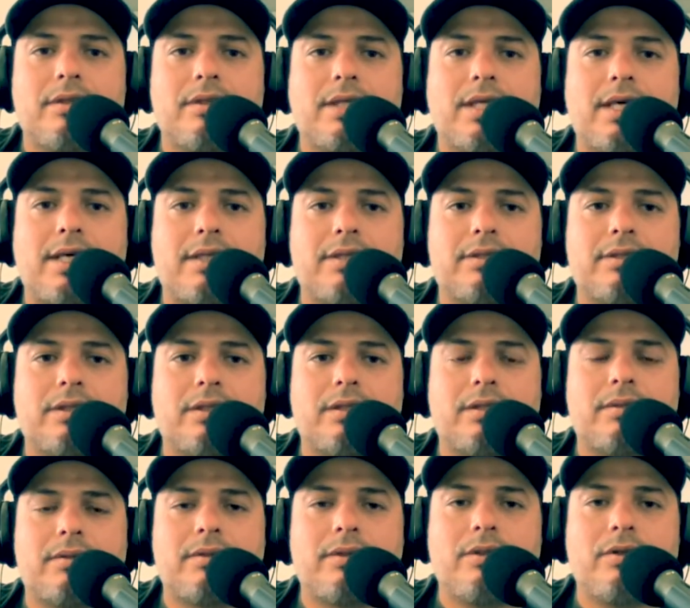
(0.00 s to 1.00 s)
that,
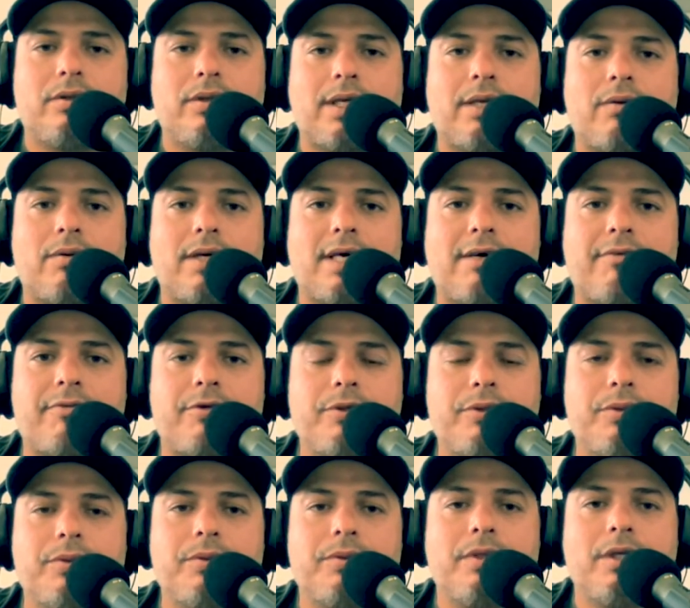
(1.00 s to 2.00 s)
uh, you know, I don't have
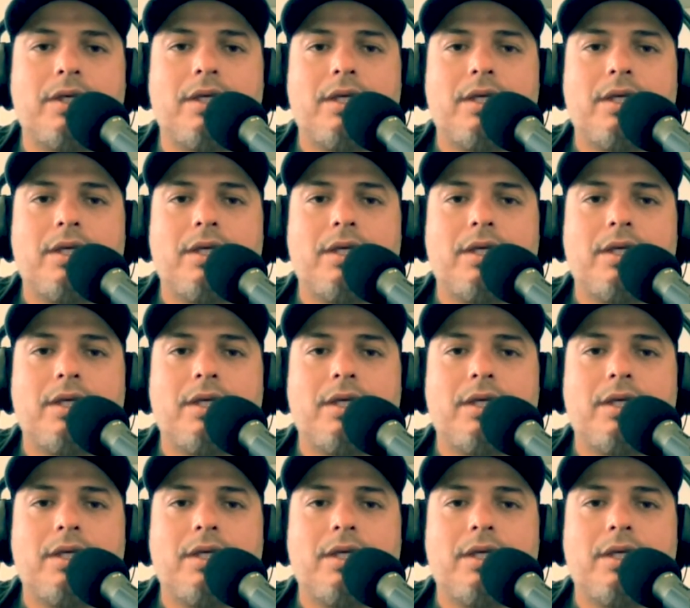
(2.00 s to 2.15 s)
to,